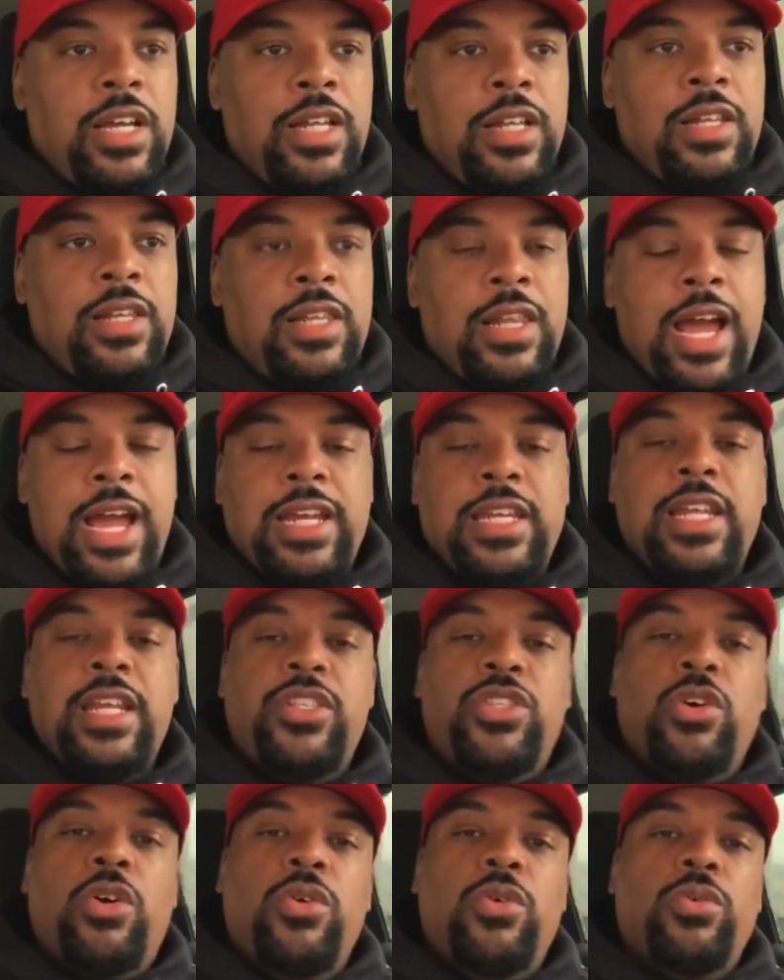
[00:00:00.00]
like
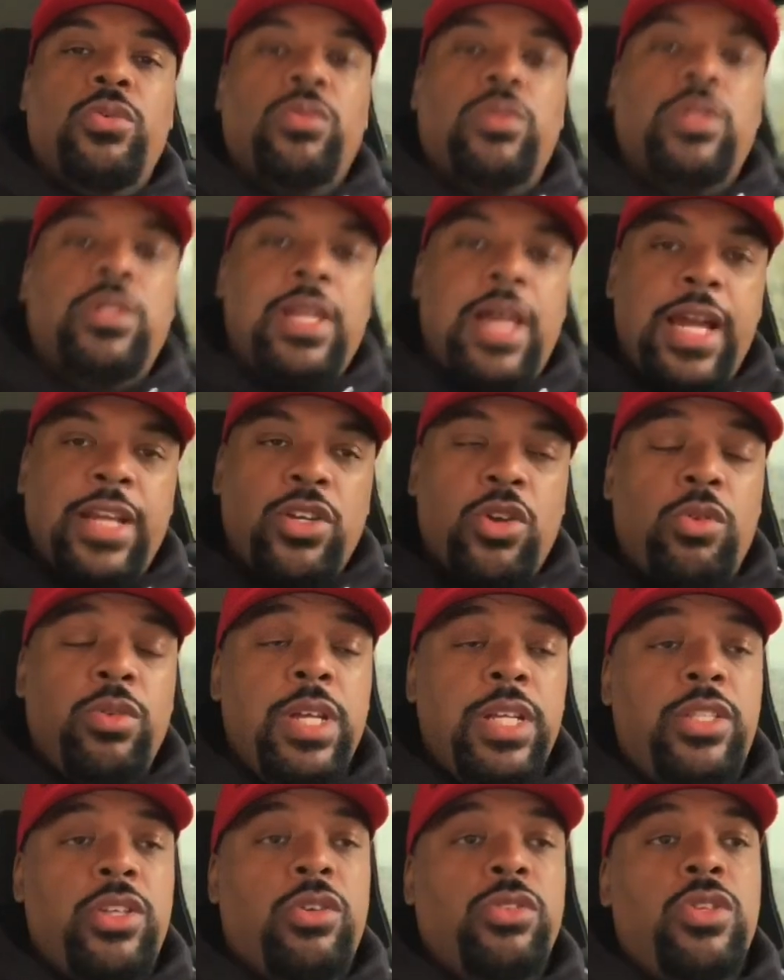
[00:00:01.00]
Nonito
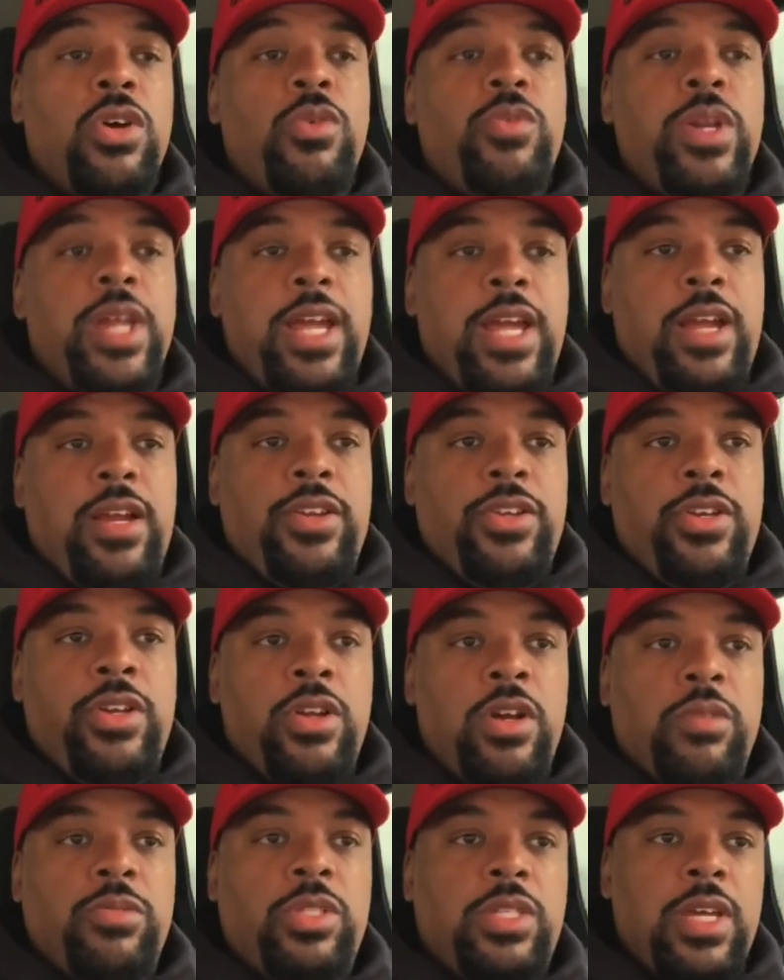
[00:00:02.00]
Donaire. You
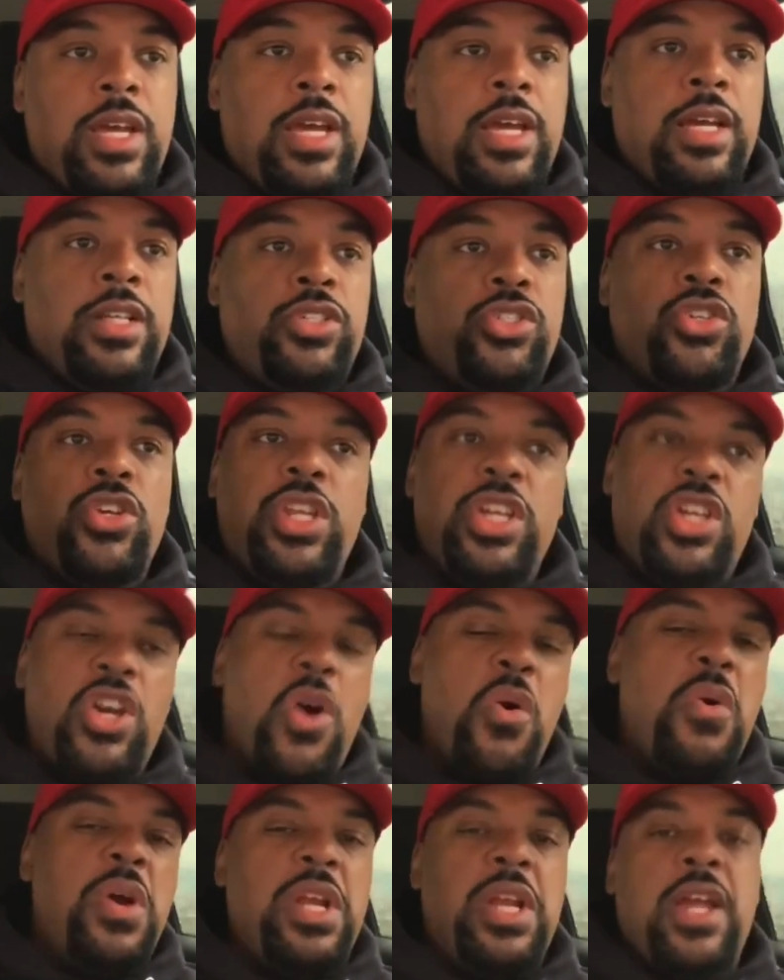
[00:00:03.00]
know what I'm saying? Should he
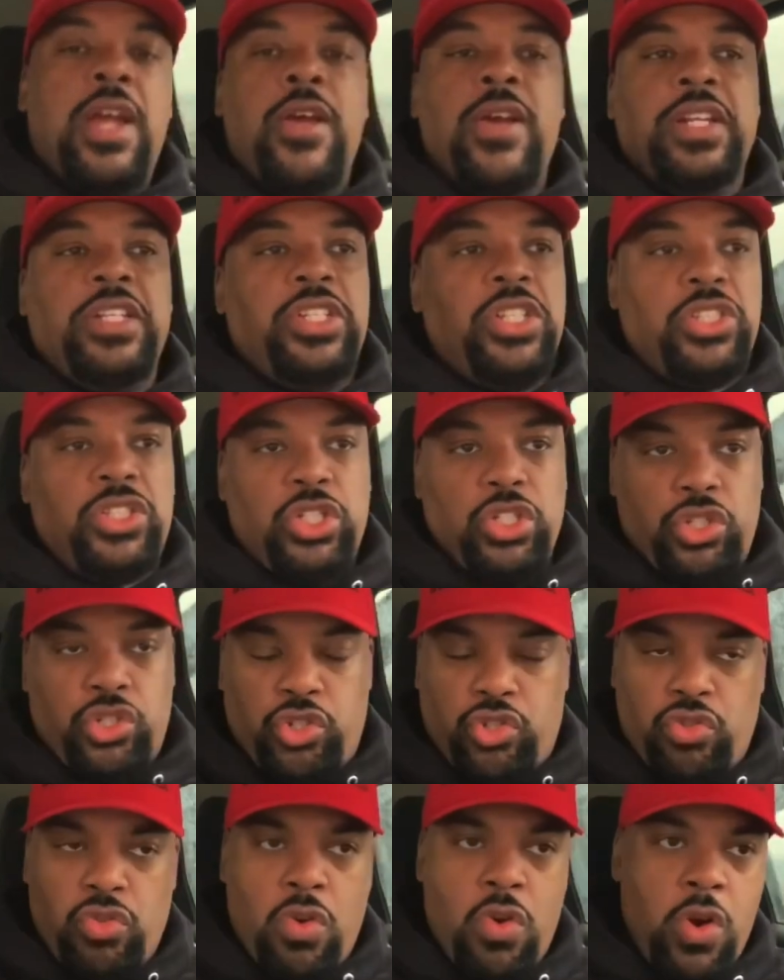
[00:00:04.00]
go in there and just
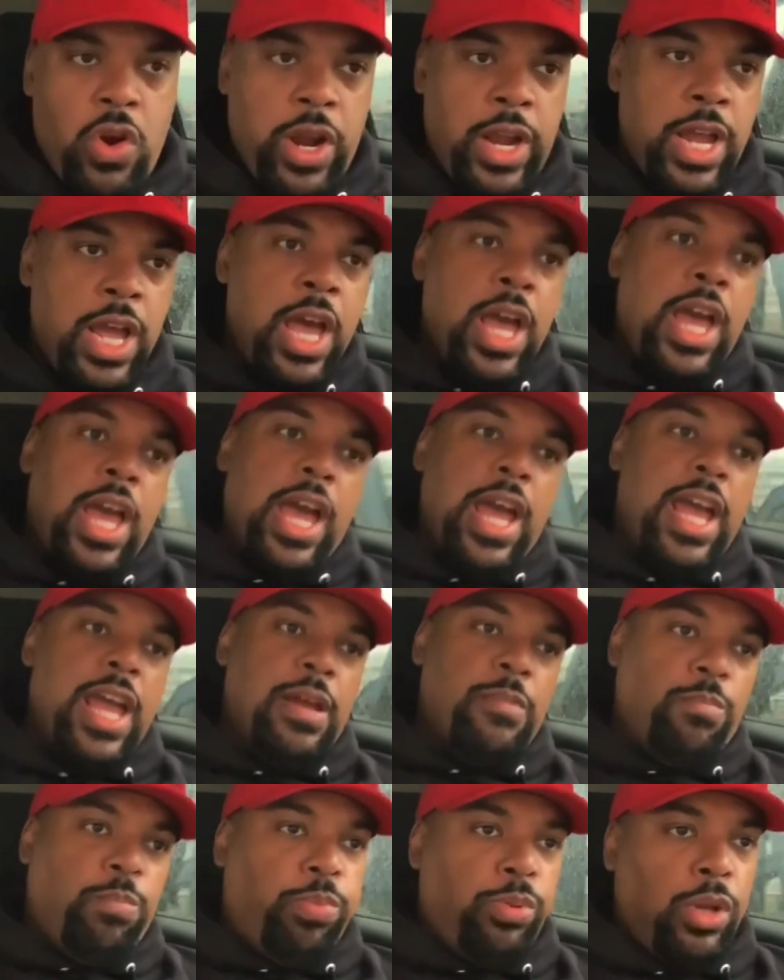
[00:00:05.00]
destroy
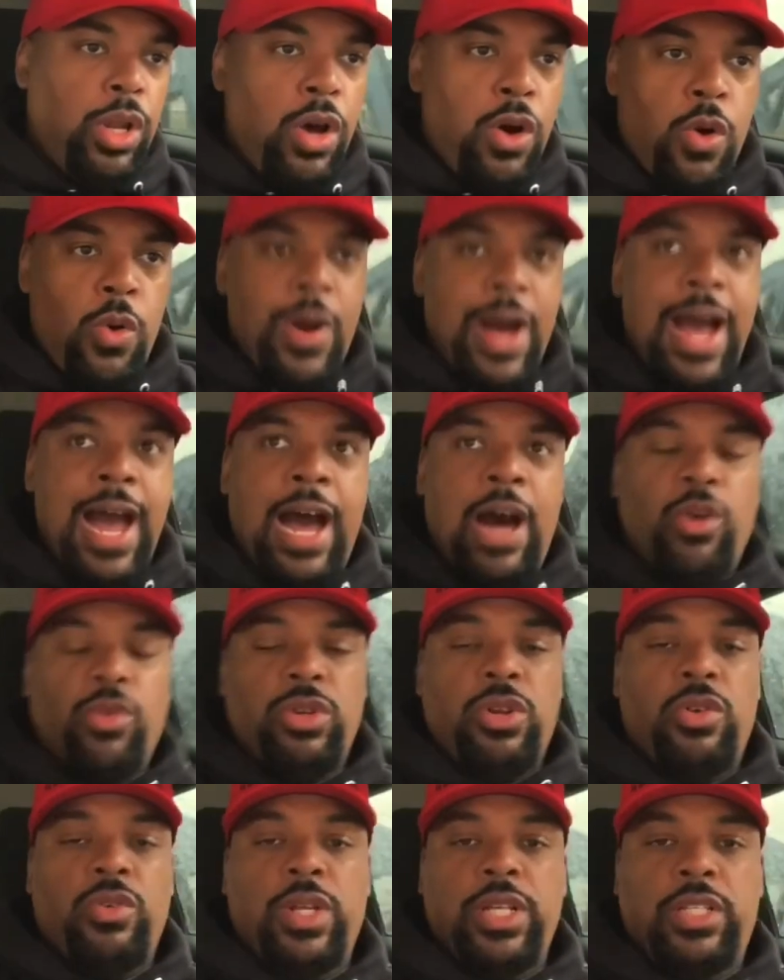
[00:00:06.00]
and blow out
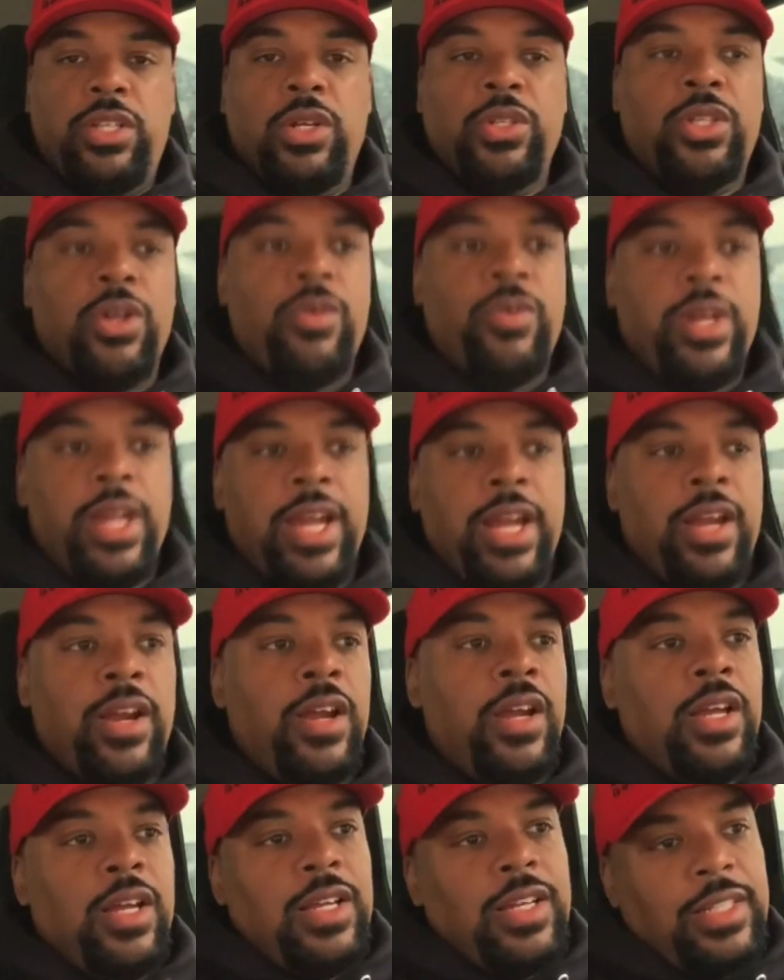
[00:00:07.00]
Nonito Donaire?
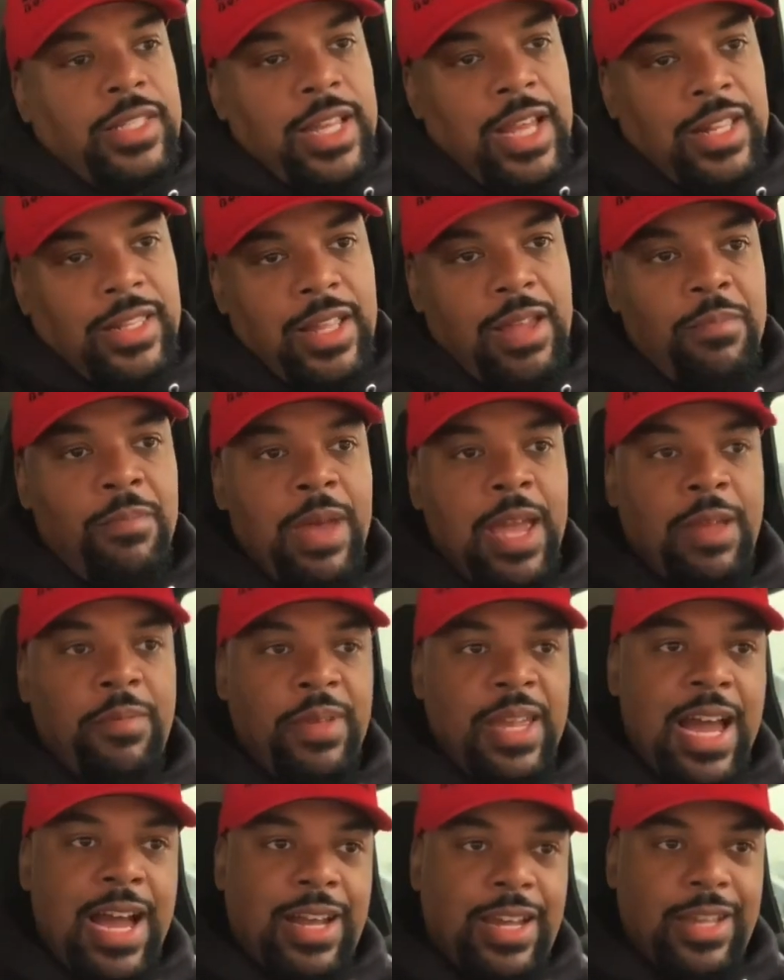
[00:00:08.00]
Then
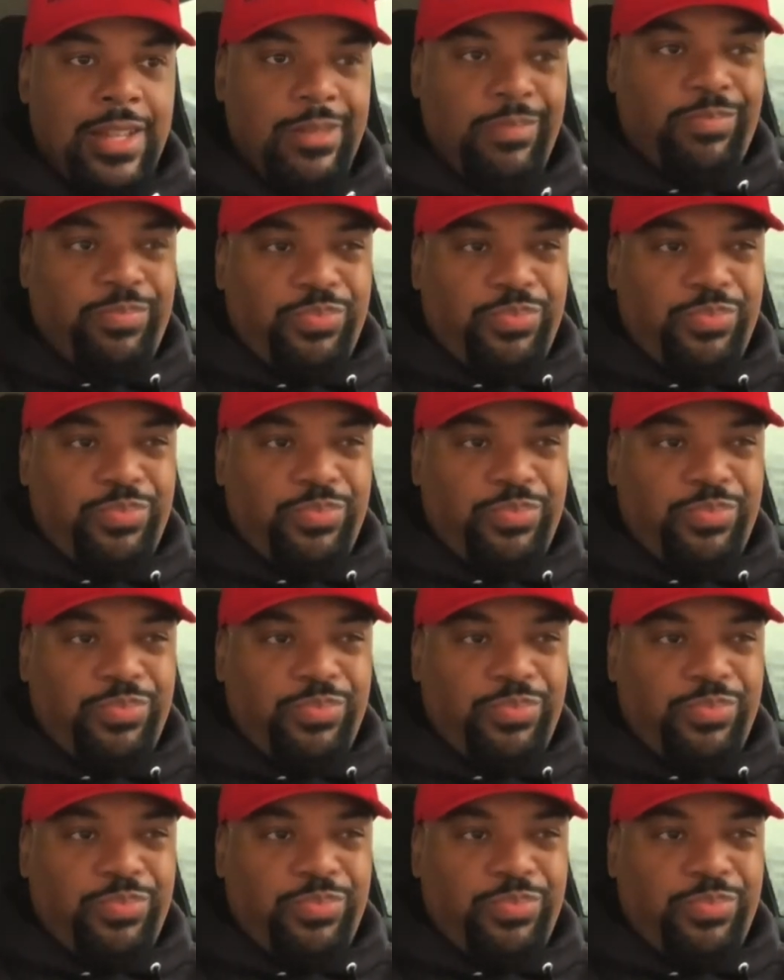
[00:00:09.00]
maybe I can